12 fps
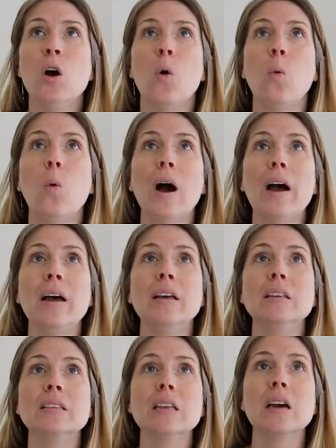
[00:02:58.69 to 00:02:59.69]

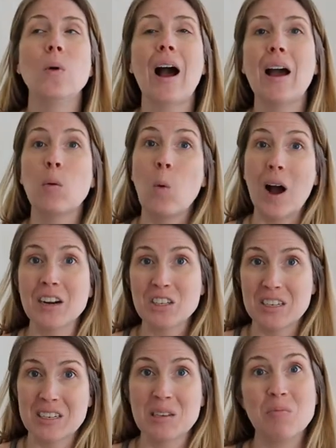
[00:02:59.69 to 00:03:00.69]
was I watched
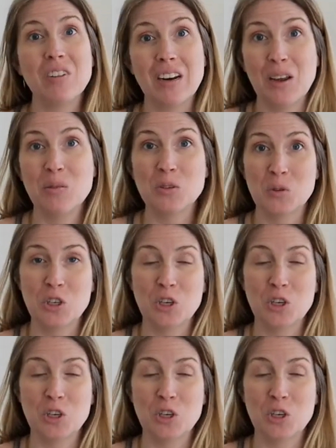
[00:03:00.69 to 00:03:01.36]
some videos on